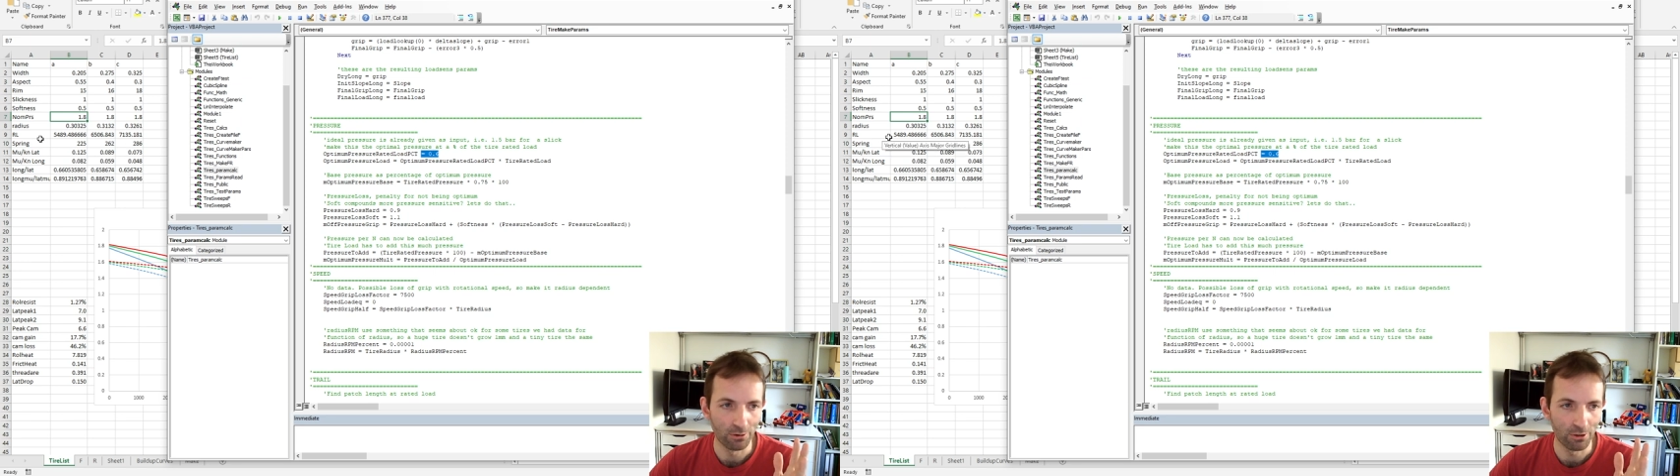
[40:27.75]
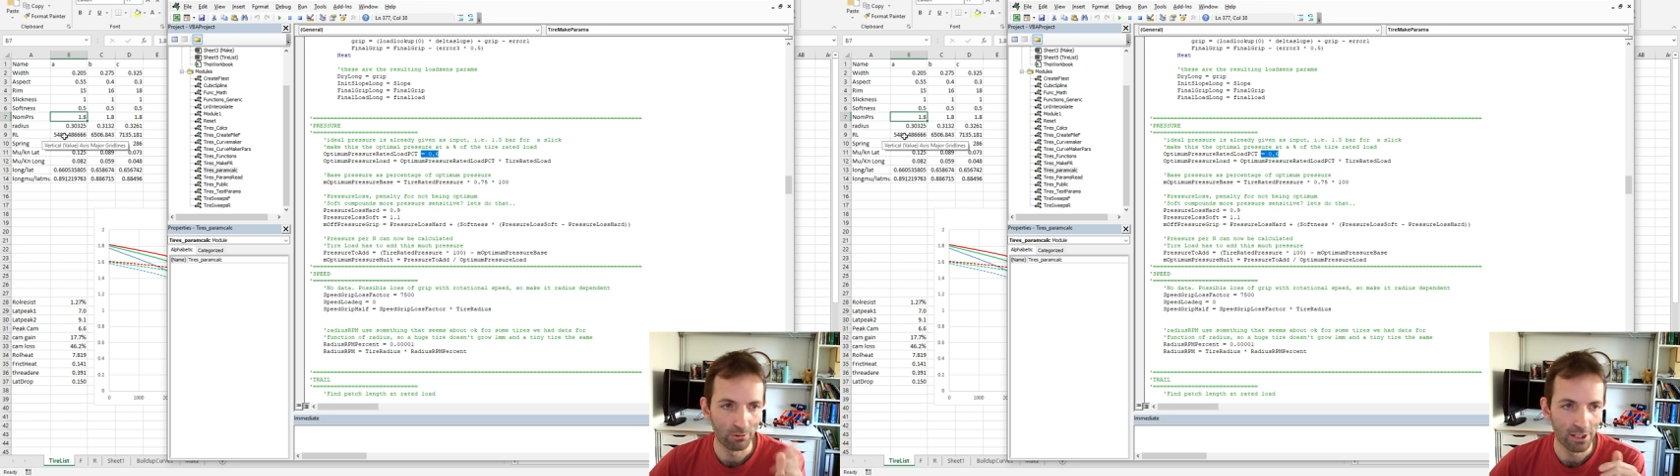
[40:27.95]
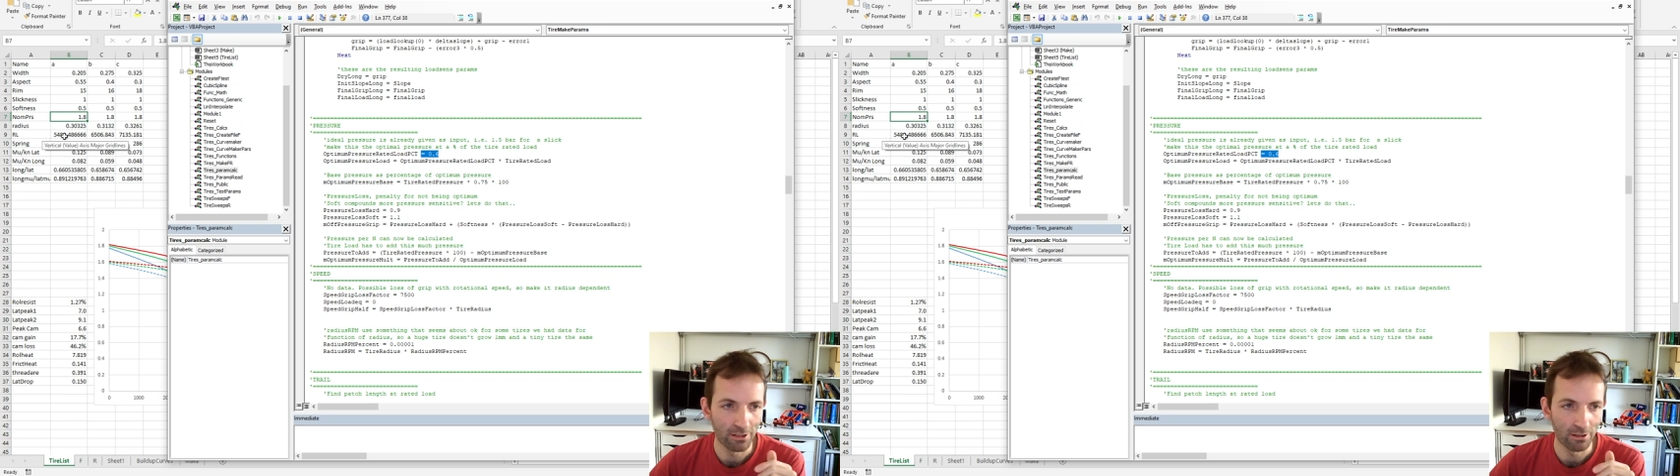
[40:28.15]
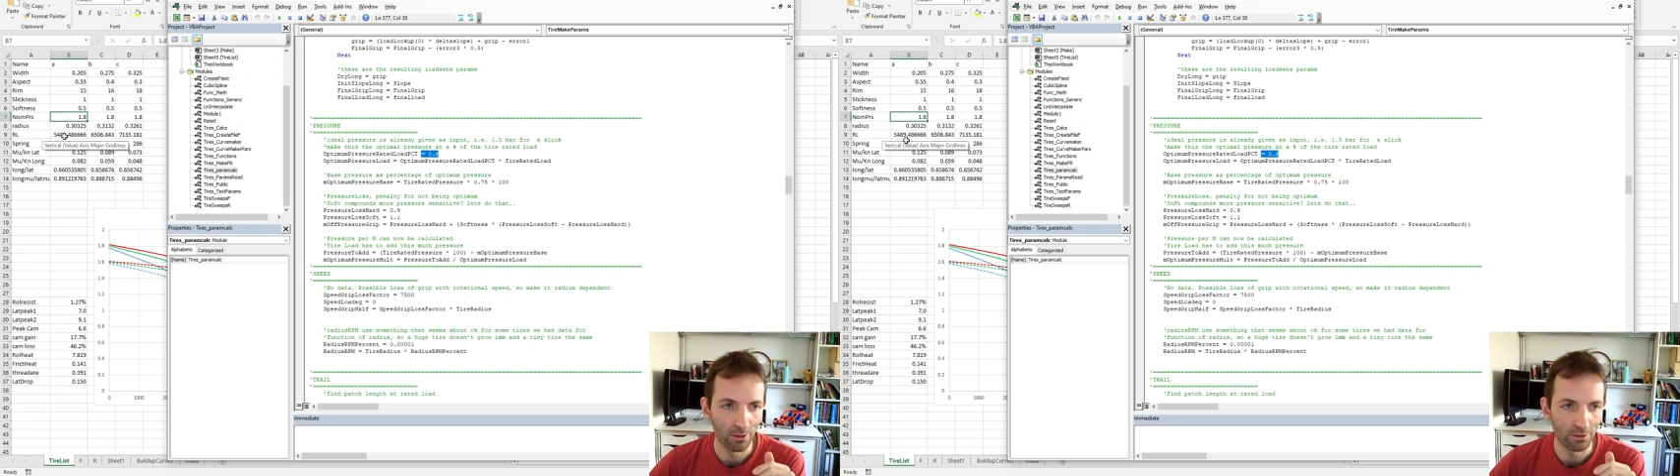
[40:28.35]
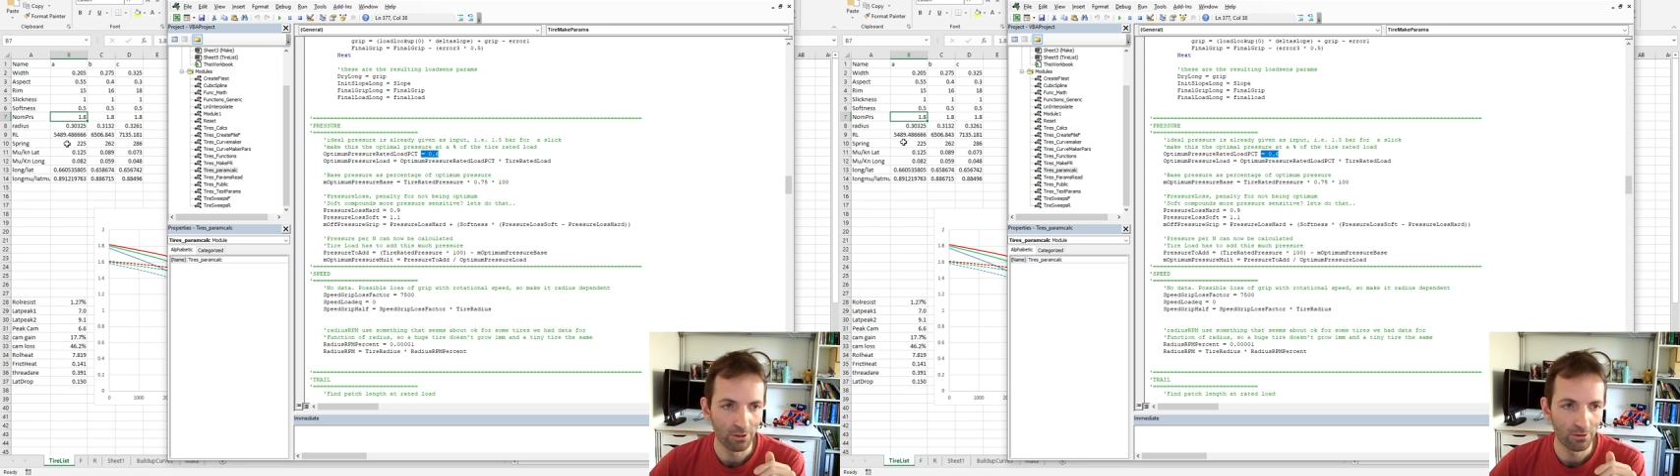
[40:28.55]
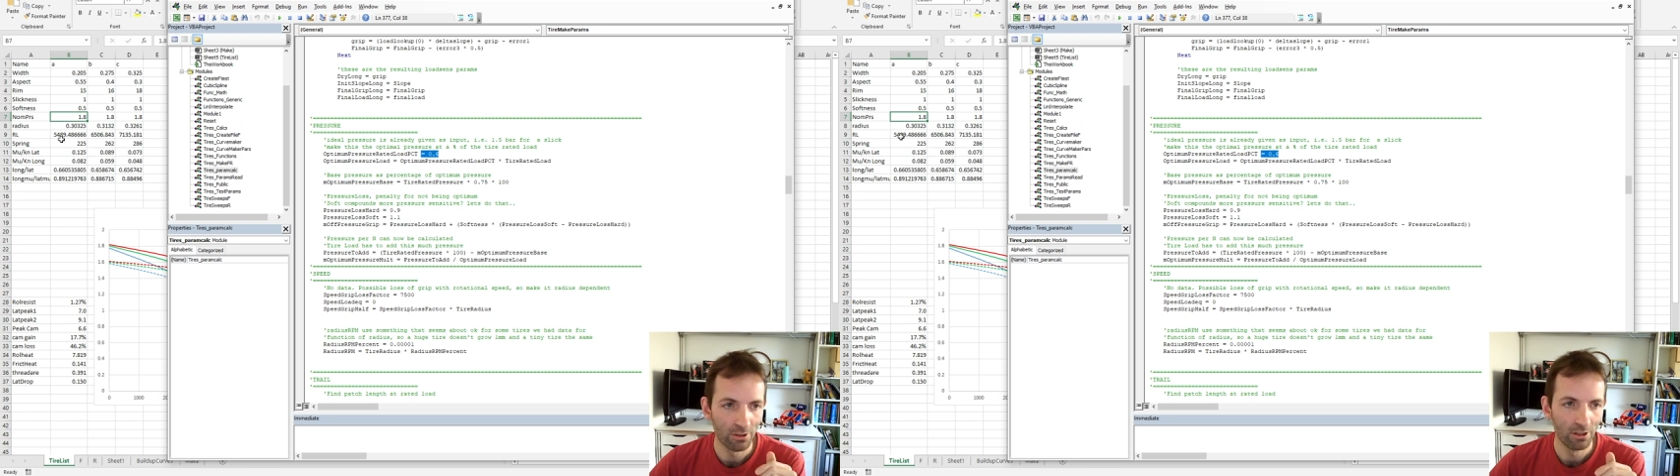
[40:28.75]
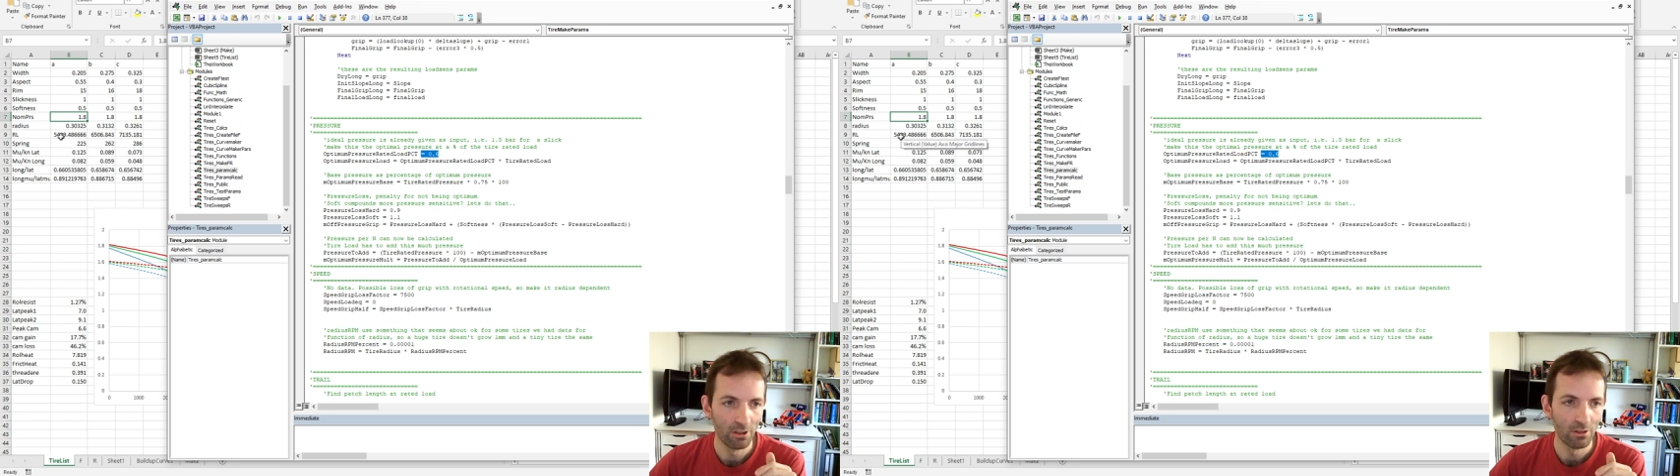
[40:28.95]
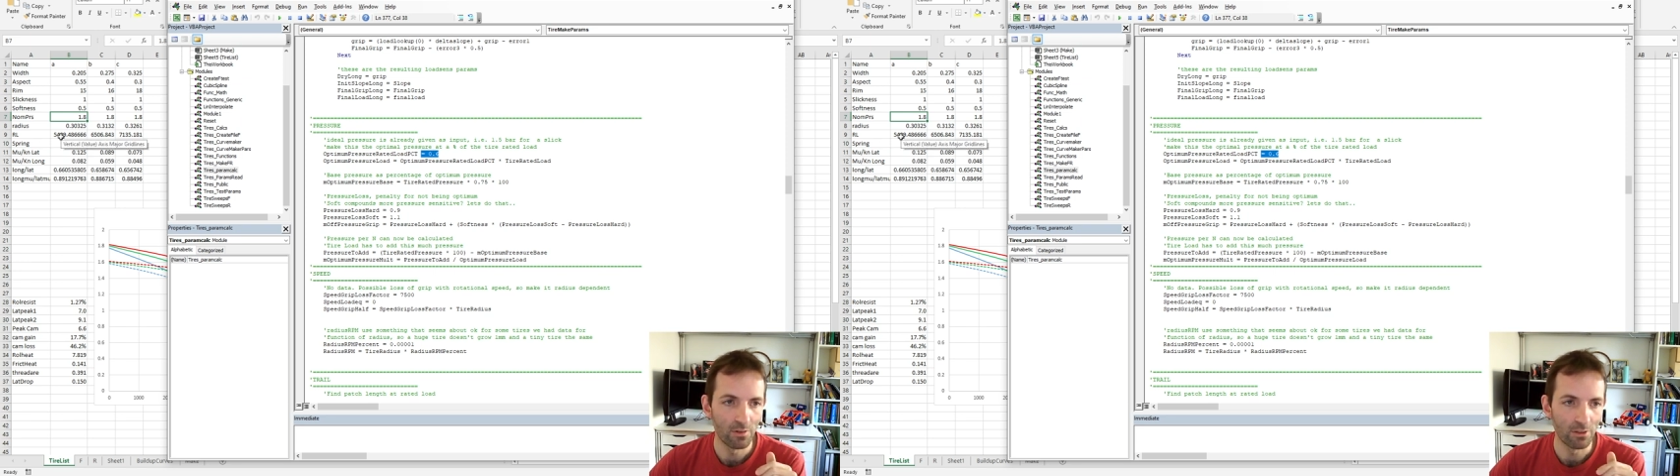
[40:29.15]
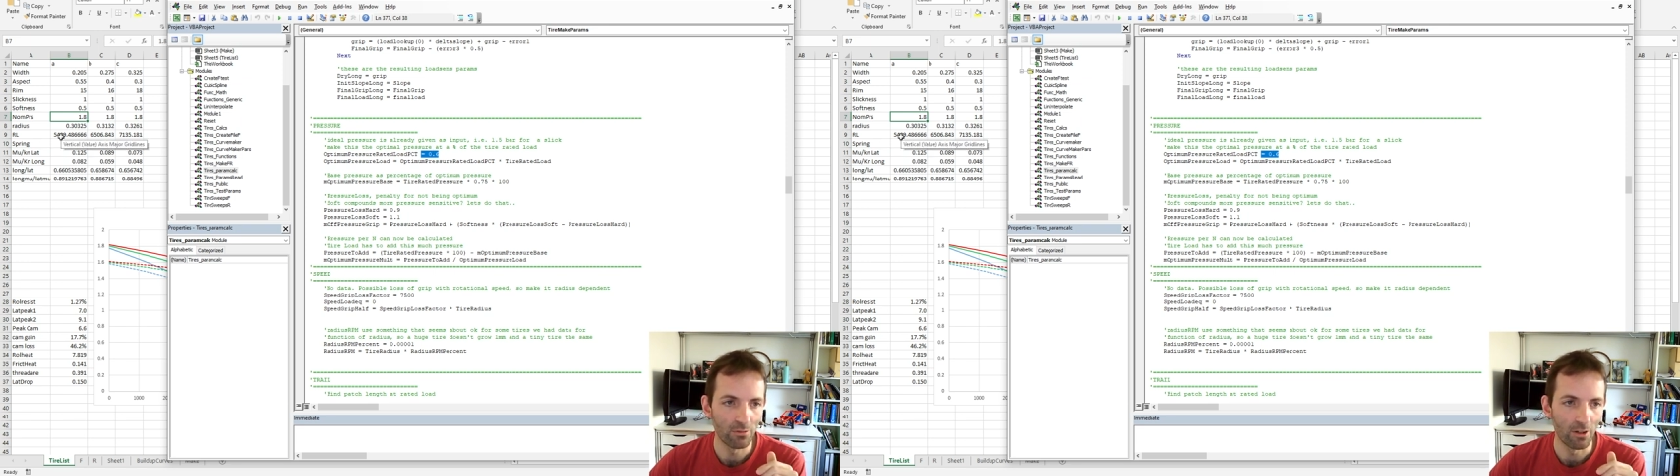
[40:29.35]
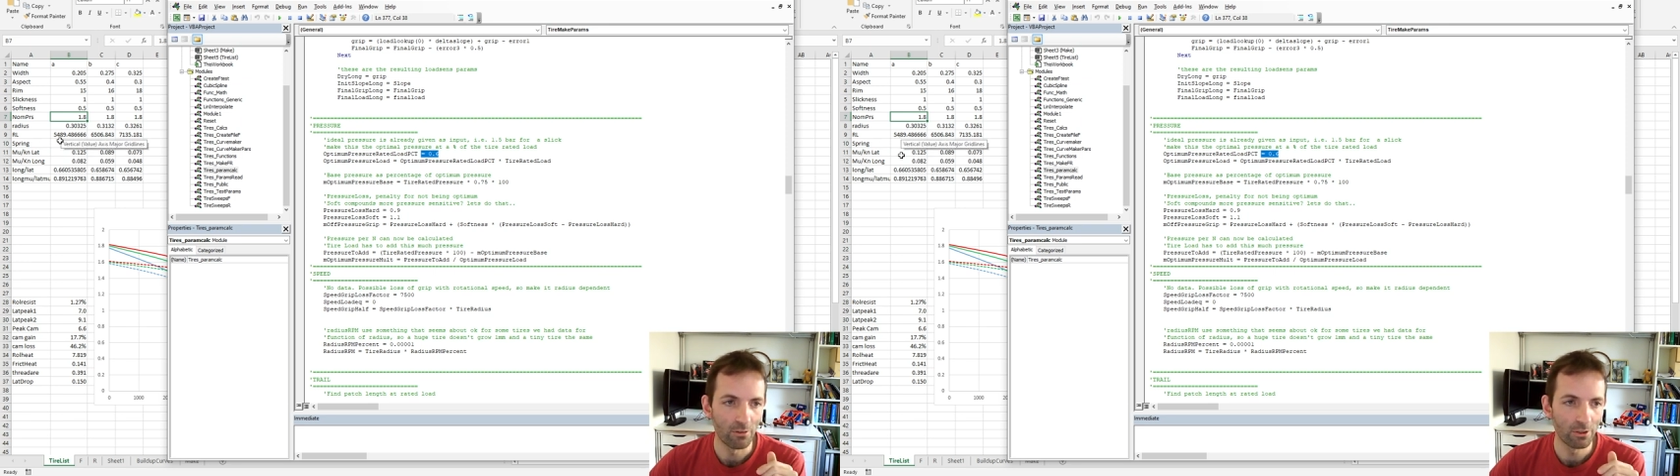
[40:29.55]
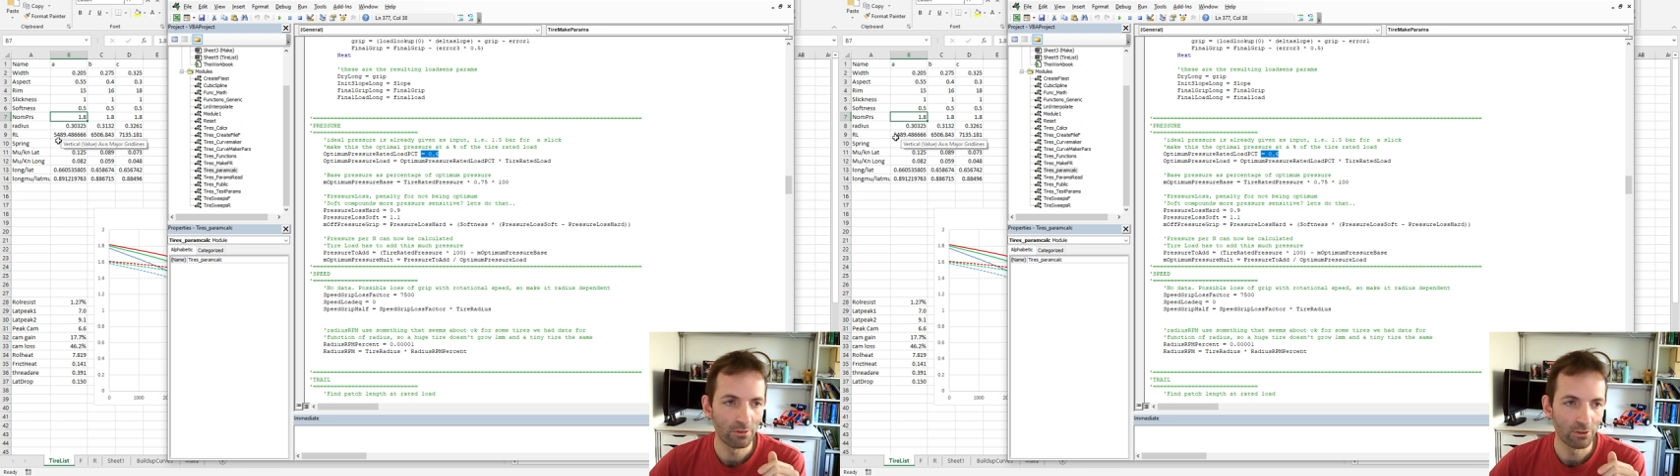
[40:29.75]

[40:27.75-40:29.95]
So rated load is 5,500,